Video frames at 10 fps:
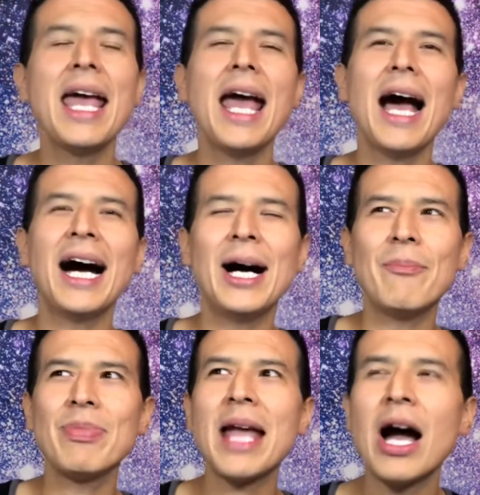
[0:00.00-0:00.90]

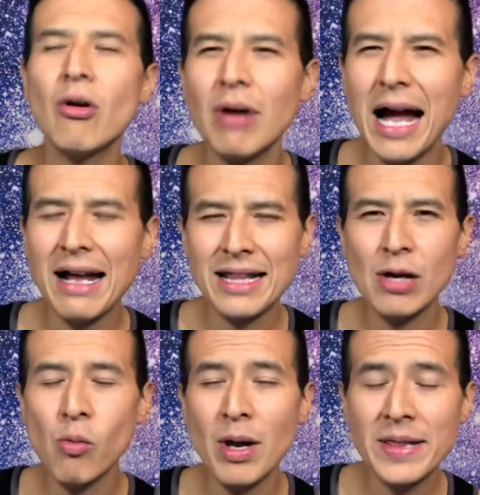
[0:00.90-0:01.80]
Now, I
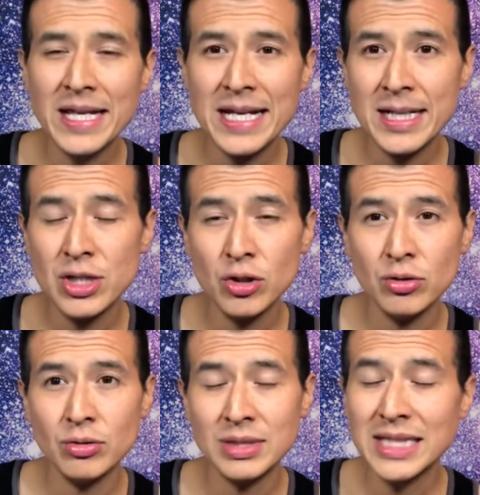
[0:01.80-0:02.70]
think one thing
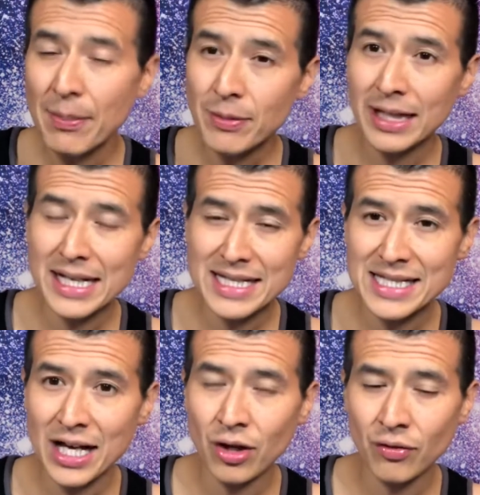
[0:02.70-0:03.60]
to separate
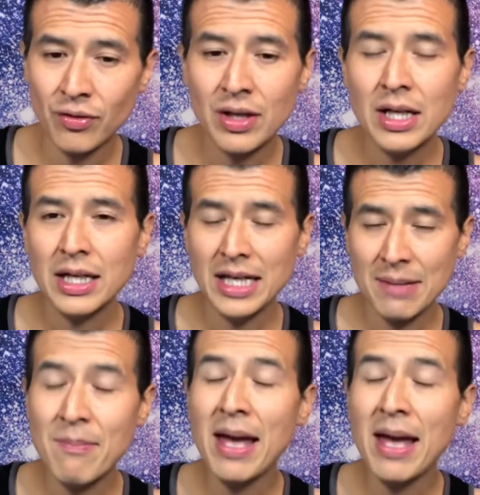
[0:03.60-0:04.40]
itself and,